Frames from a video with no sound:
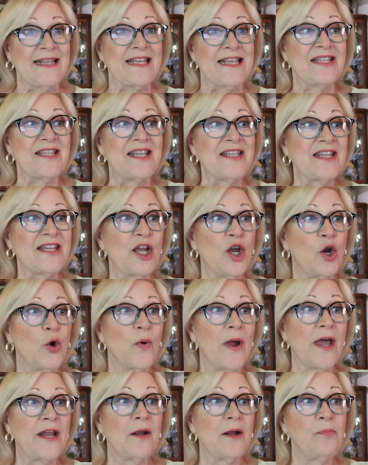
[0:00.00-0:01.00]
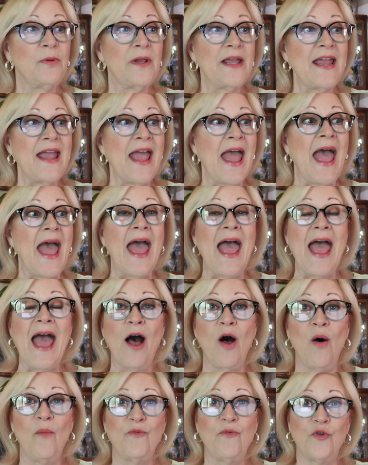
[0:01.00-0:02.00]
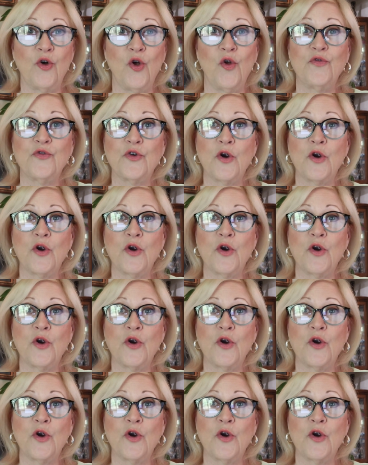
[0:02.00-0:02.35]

this is incredibly helpful